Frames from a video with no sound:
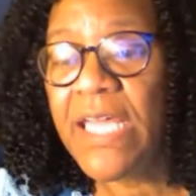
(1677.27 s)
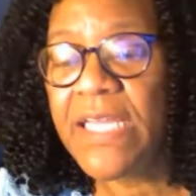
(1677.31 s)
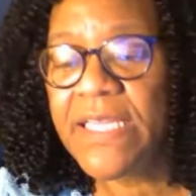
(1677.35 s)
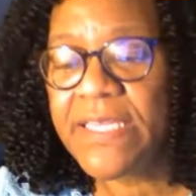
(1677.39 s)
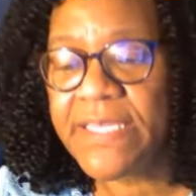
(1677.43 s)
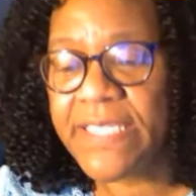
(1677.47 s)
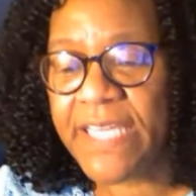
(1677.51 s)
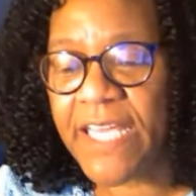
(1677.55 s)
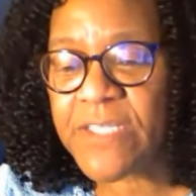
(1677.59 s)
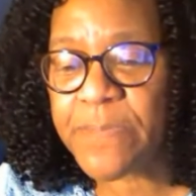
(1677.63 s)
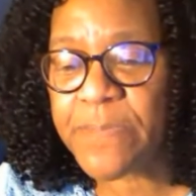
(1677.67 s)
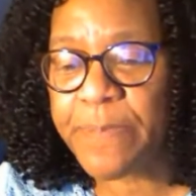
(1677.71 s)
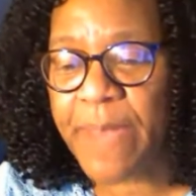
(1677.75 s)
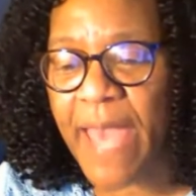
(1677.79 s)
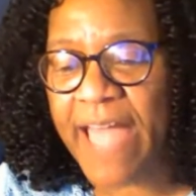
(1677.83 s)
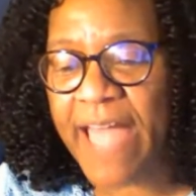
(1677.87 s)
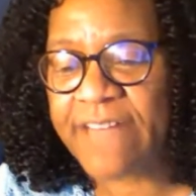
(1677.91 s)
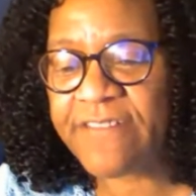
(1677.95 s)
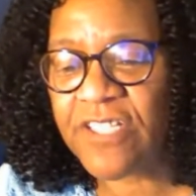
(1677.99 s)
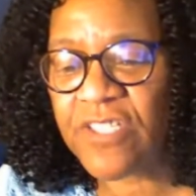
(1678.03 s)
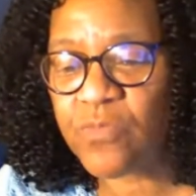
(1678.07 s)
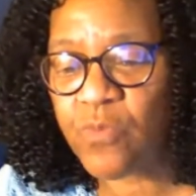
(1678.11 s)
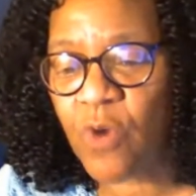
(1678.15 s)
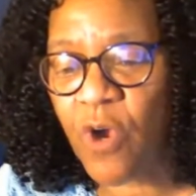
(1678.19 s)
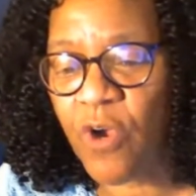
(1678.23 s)
This
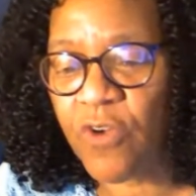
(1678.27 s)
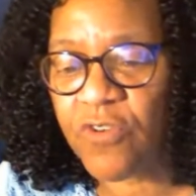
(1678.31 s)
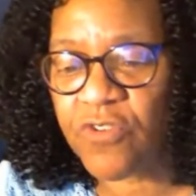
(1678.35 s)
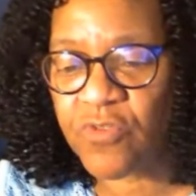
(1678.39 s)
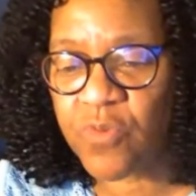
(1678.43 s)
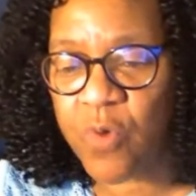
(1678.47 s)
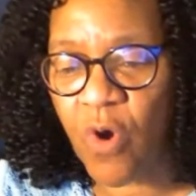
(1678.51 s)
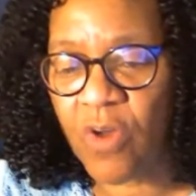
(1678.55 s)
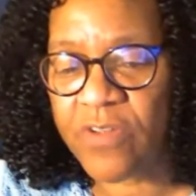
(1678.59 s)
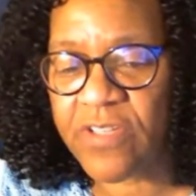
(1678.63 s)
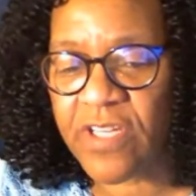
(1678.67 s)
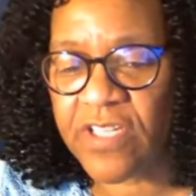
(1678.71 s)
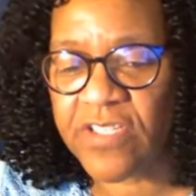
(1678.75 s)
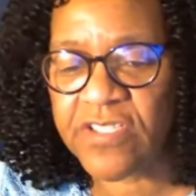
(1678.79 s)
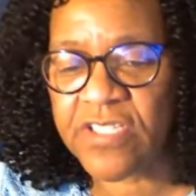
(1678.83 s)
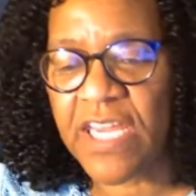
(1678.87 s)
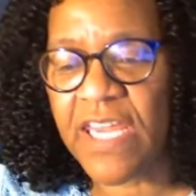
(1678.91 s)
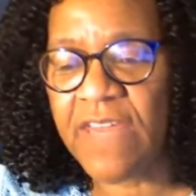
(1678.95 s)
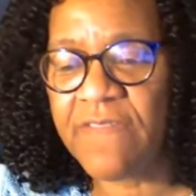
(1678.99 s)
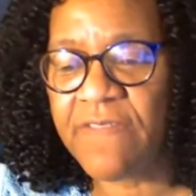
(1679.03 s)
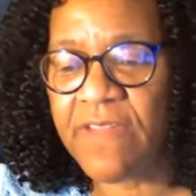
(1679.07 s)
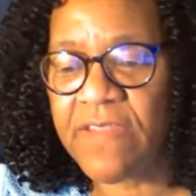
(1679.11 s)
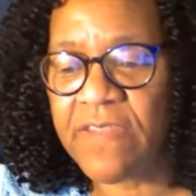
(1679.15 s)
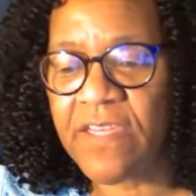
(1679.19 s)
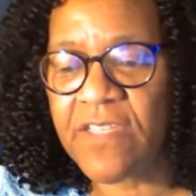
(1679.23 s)
passage works toward
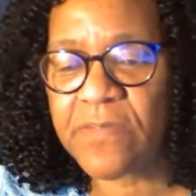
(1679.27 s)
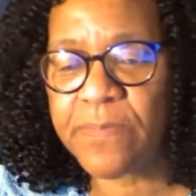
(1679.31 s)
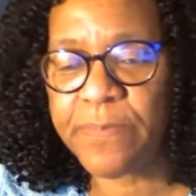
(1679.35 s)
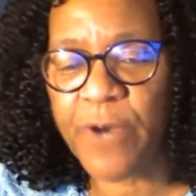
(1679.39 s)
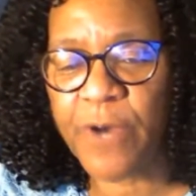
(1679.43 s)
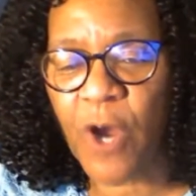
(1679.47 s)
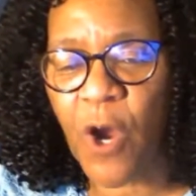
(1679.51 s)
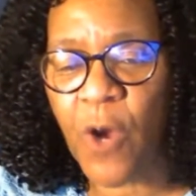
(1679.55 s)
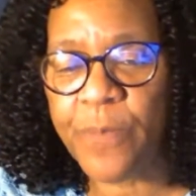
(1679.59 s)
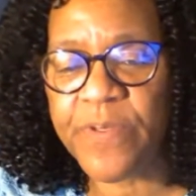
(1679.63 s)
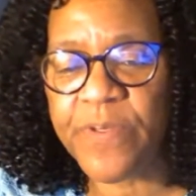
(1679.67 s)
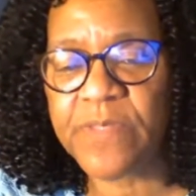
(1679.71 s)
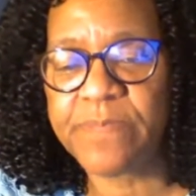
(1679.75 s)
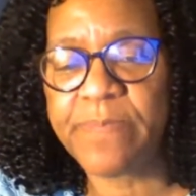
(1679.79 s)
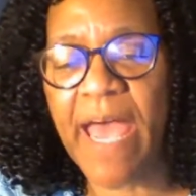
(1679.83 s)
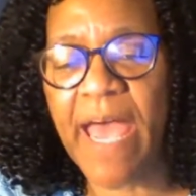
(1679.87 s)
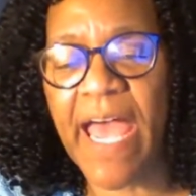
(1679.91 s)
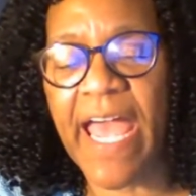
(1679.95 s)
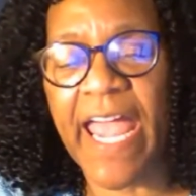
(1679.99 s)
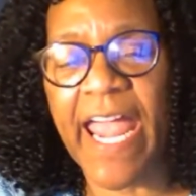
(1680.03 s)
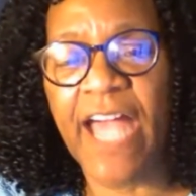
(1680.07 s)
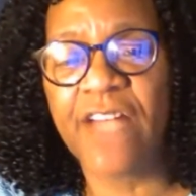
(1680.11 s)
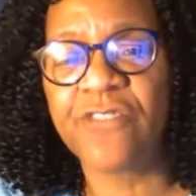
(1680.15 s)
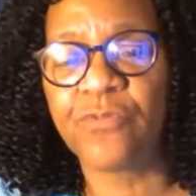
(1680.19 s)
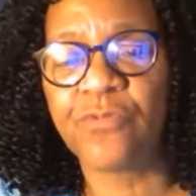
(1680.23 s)
achieving this purpose by
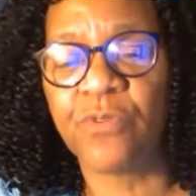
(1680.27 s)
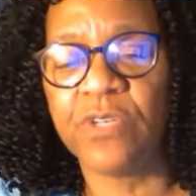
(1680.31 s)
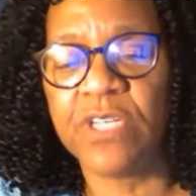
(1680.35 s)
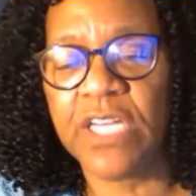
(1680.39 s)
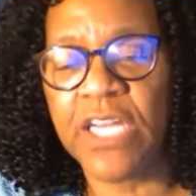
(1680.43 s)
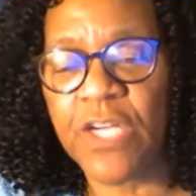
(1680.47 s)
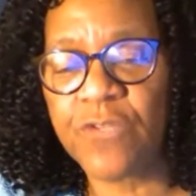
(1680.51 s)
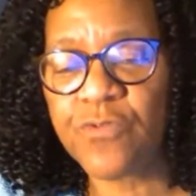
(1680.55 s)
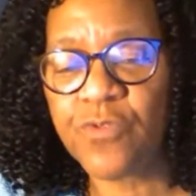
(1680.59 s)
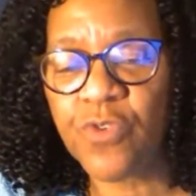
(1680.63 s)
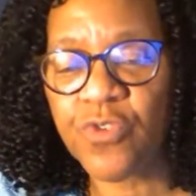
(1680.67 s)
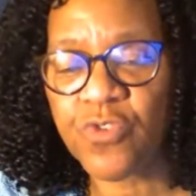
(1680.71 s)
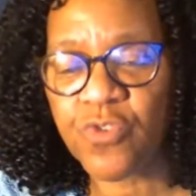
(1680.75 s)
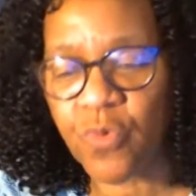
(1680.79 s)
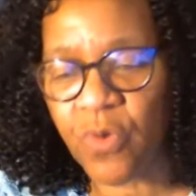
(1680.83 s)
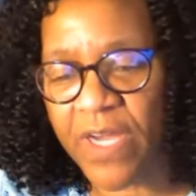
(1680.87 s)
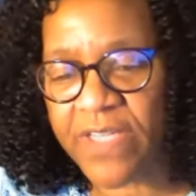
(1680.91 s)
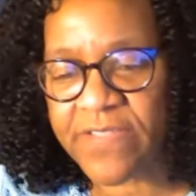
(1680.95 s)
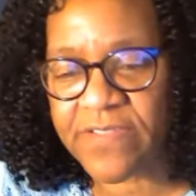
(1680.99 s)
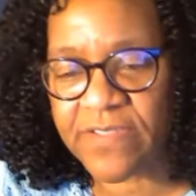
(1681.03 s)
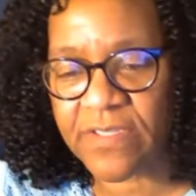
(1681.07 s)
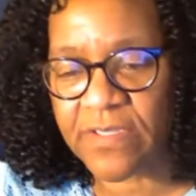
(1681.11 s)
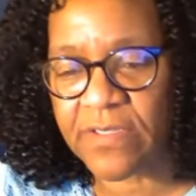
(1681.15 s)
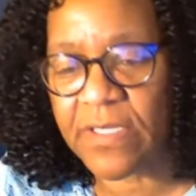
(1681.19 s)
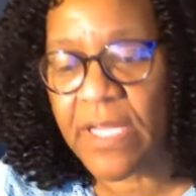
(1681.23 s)
answering Israel's
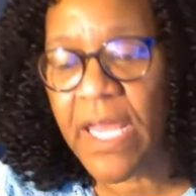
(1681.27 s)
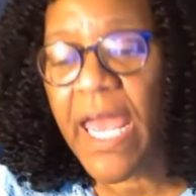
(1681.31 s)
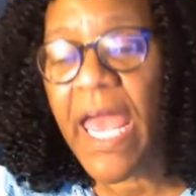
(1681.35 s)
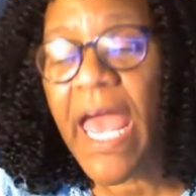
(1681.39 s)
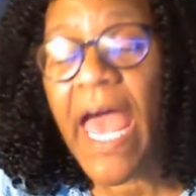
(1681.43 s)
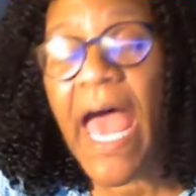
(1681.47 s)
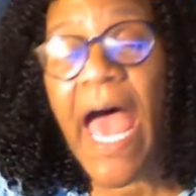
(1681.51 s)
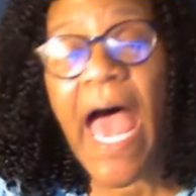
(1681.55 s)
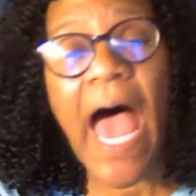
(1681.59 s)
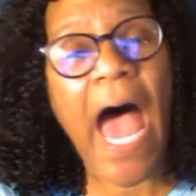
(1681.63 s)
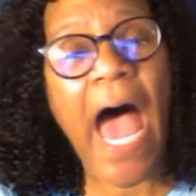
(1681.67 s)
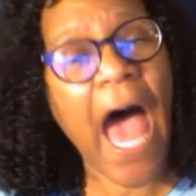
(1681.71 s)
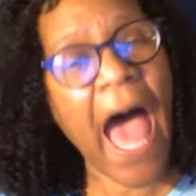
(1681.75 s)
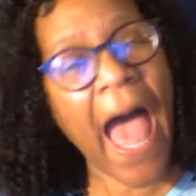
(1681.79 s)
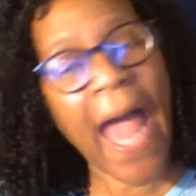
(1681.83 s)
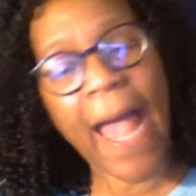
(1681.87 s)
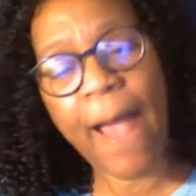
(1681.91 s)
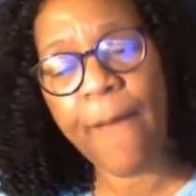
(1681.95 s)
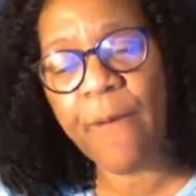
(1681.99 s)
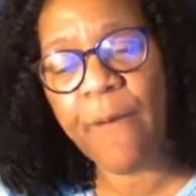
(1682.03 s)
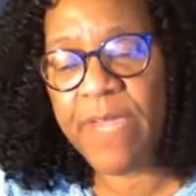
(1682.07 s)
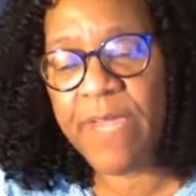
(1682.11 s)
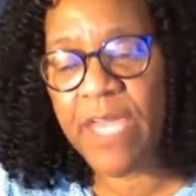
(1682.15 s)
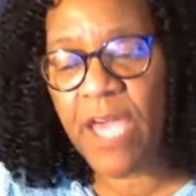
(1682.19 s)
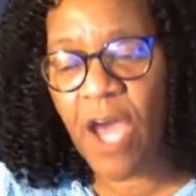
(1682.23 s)
question: How
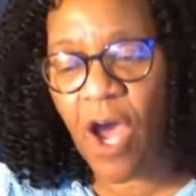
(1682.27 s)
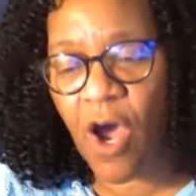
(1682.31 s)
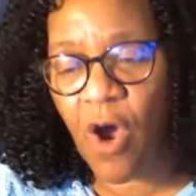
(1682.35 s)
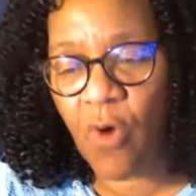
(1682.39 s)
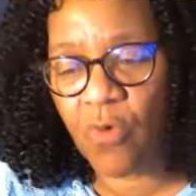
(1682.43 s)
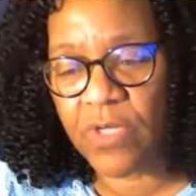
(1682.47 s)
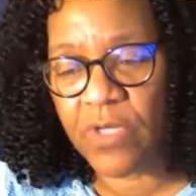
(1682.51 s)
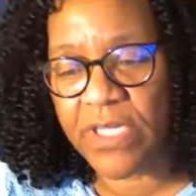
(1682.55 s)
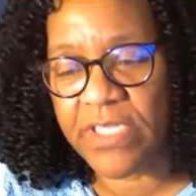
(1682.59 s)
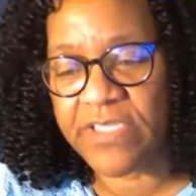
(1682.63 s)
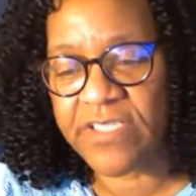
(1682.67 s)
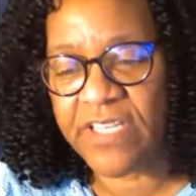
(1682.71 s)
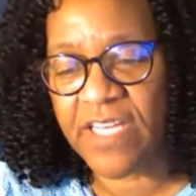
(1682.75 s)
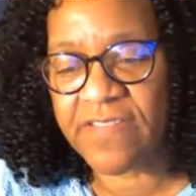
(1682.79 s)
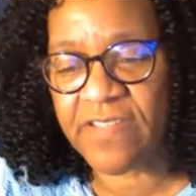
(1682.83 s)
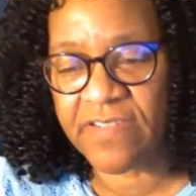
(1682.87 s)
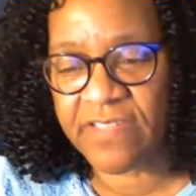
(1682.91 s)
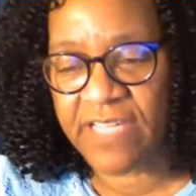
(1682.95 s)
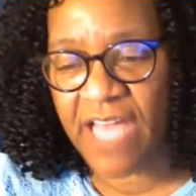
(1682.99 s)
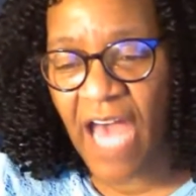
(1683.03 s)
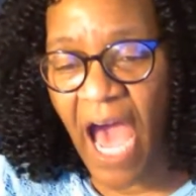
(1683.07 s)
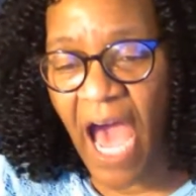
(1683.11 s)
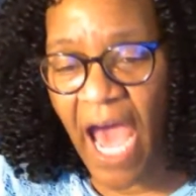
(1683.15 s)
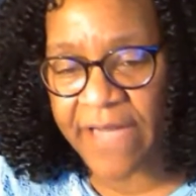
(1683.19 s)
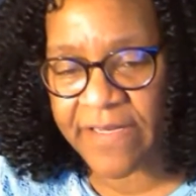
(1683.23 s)
be holy just as
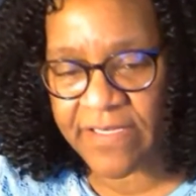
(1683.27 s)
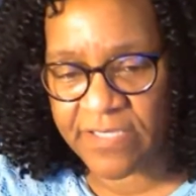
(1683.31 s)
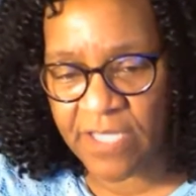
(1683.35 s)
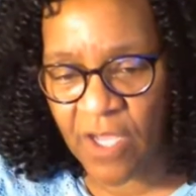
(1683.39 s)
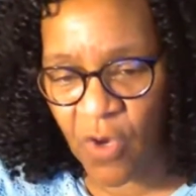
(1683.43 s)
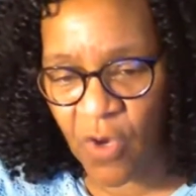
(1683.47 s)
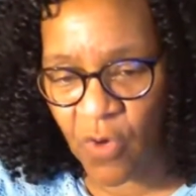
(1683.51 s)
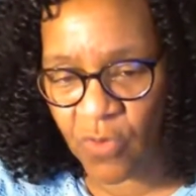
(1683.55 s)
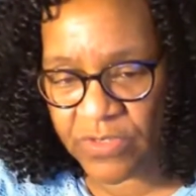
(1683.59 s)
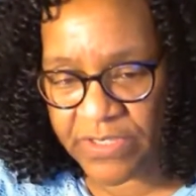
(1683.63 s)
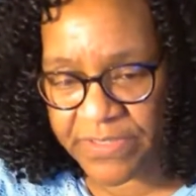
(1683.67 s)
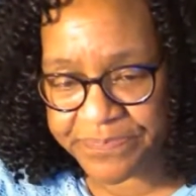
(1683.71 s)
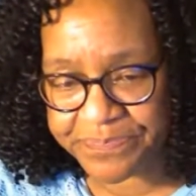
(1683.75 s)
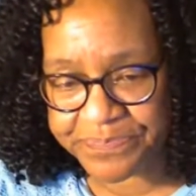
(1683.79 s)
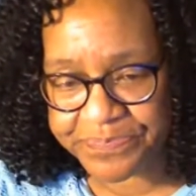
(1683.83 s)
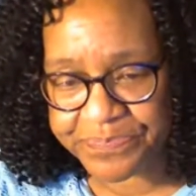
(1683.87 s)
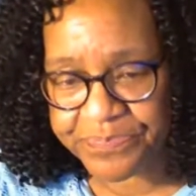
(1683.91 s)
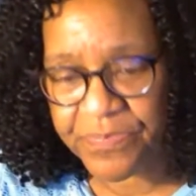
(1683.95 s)
God is holy?